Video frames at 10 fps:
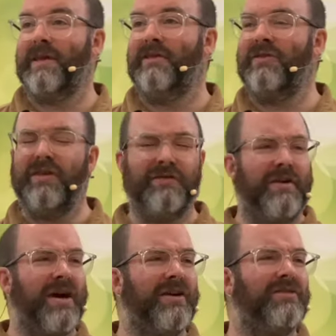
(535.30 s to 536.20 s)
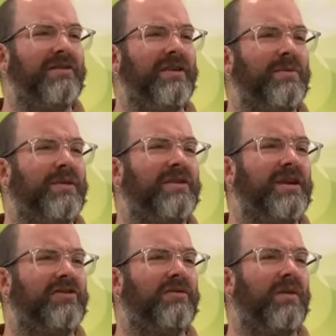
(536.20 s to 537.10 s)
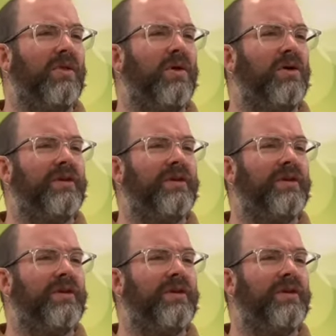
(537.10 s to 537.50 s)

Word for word: You see, these Pharisees, they were the teachers of the law.